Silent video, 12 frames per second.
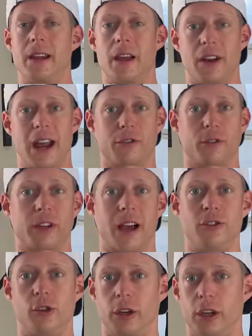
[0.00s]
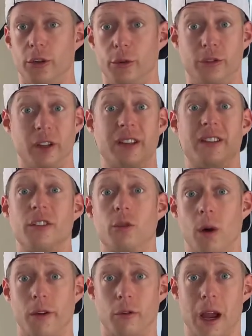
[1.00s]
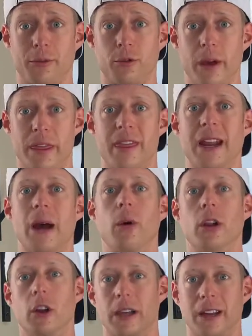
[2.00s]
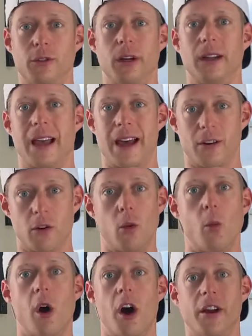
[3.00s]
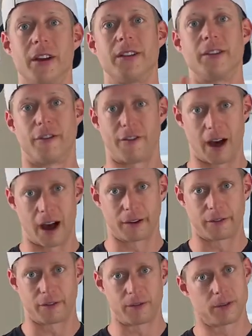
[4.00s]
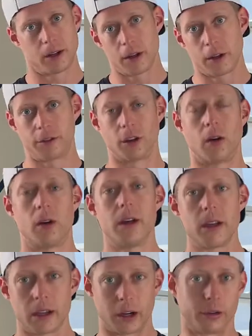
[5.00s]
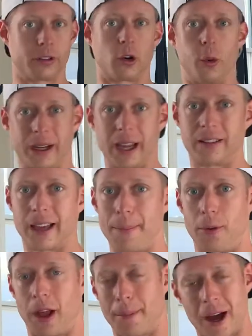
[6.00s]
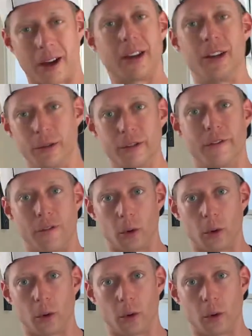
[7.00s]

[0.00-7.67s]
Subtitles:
have an exercise you can do 6 to 12 reps with, then I would look at doing a ladder 1 to 5. So here's a quick example. I'm not going to use the full